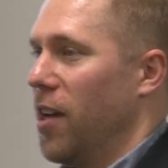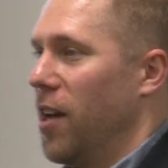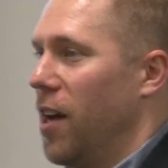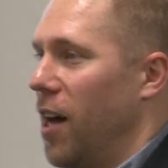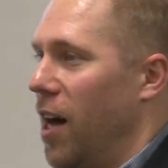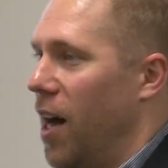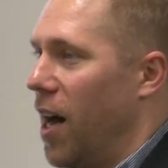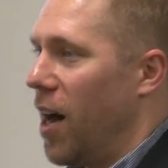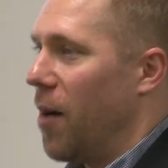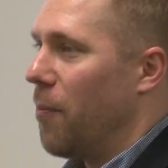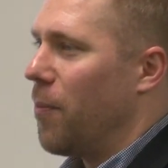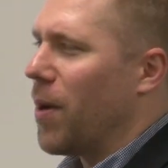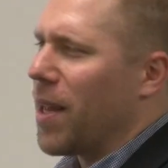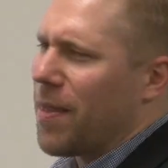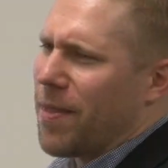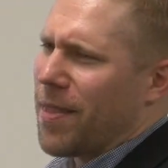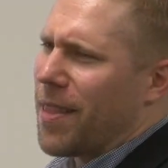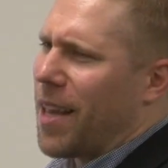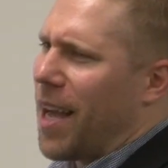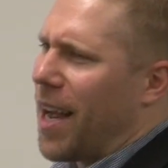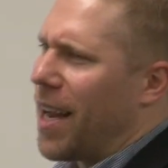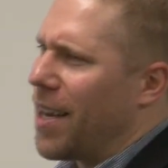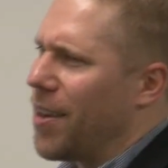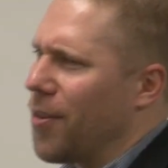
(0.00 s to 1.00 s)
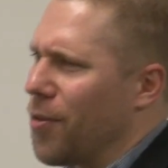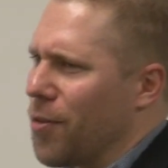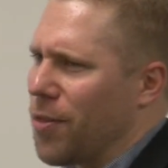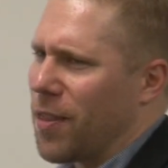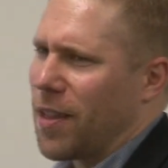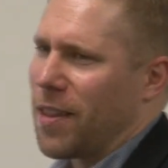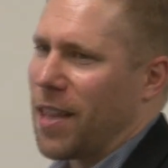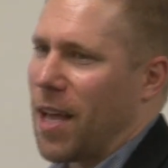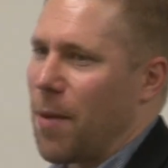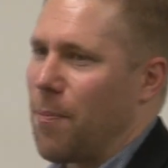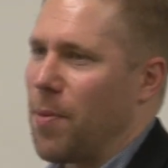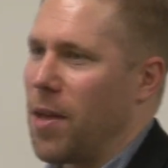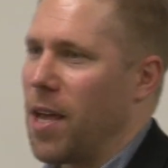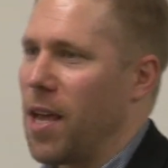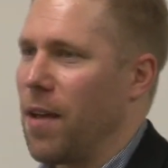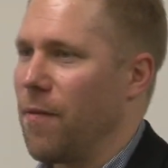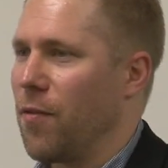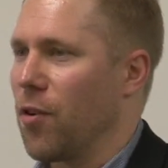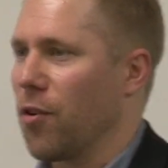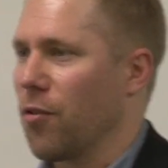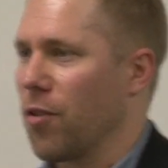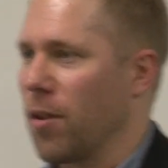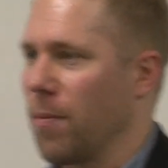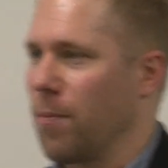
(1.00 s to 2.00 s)
Um, but I don't think that
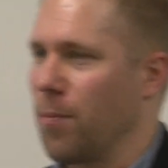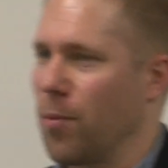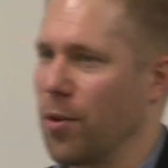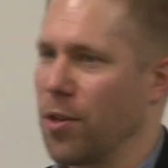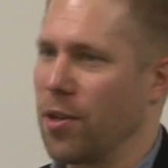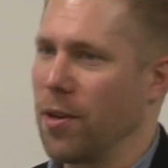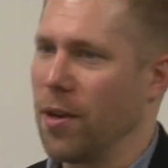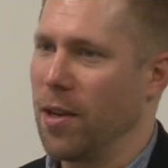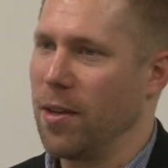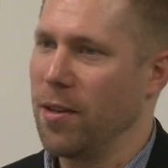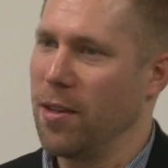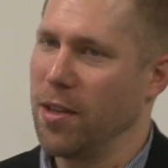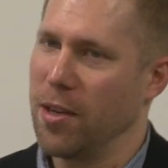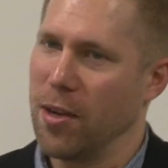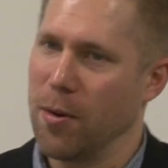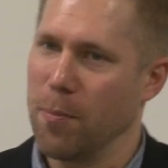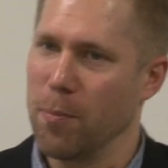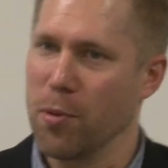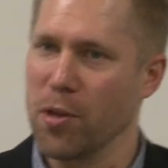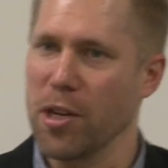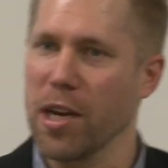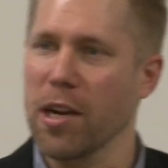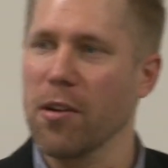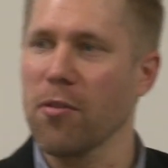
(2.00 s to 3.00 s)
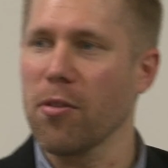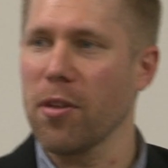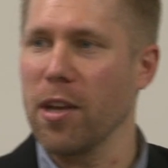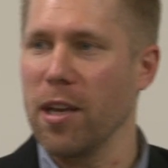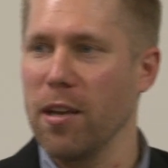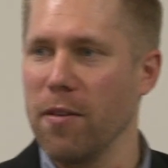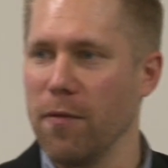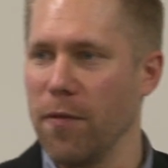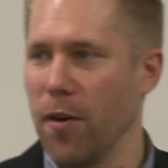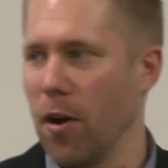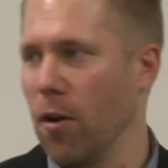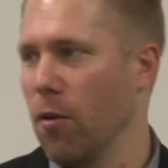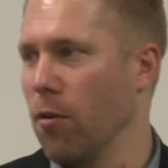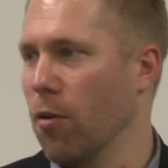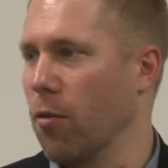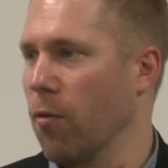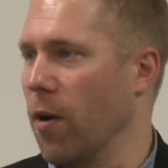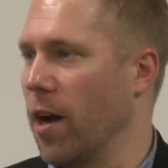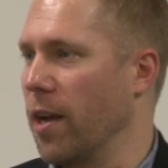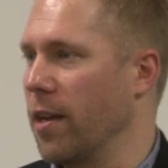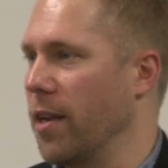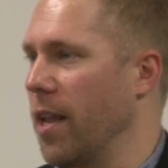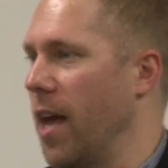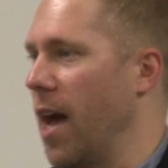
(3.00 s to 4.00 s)
behavior is in particular you know, particularly in vogue
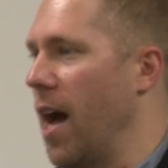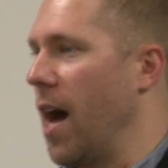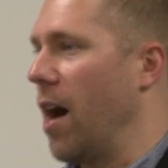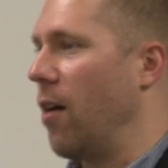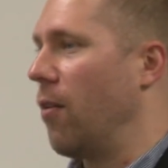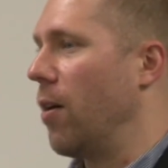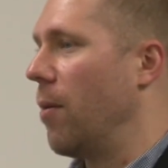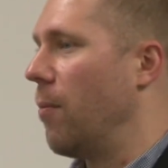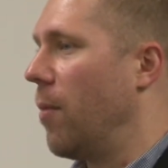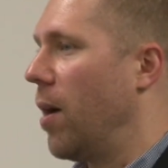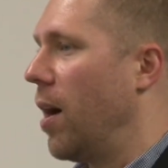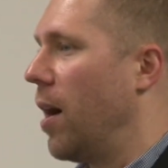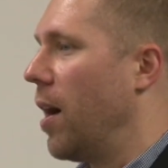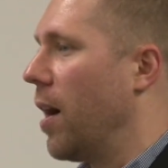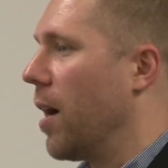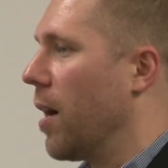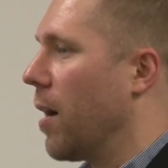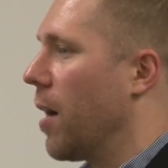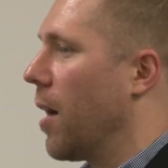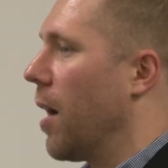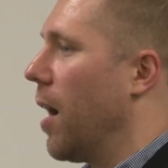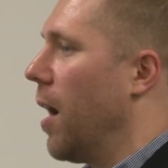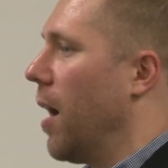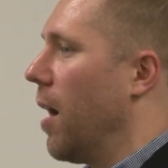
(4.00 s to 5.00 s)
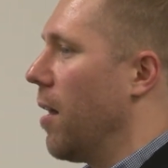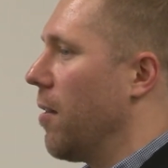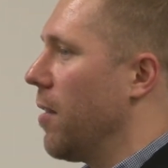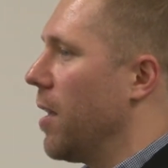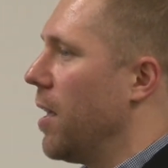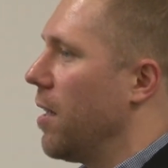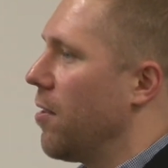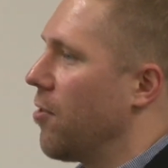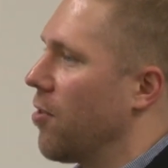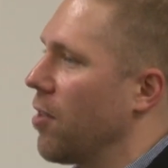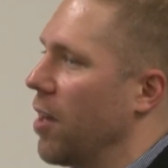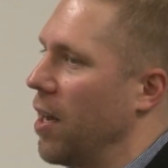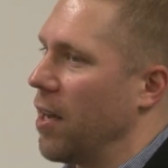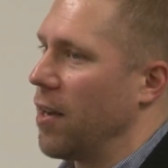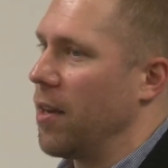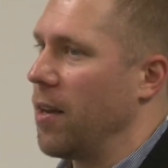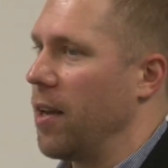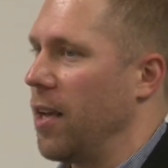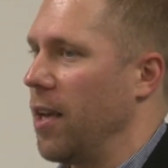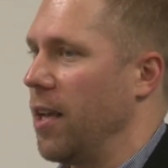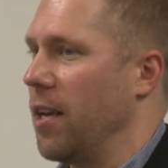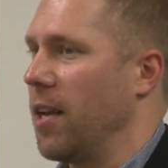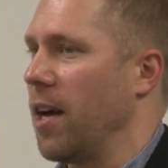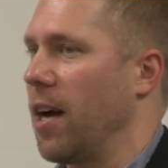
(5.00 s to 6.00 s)
right now among uh, elites on,
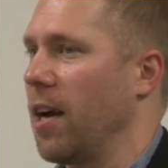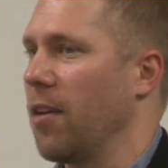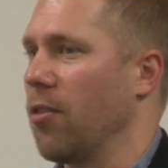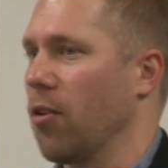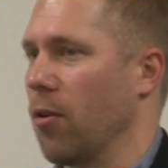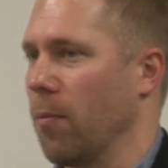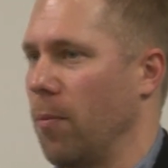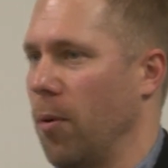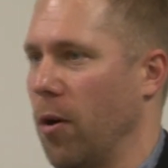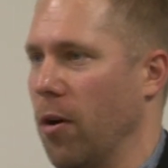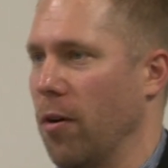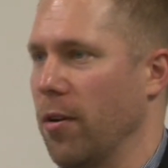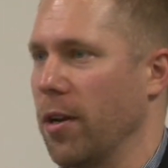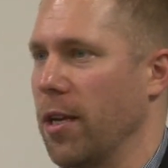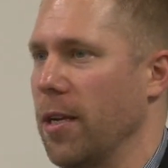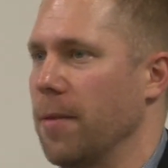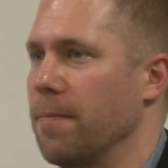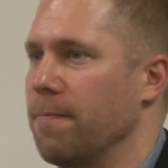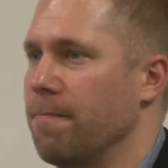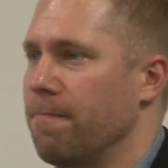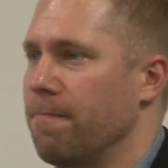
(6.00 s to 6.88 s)
in either party.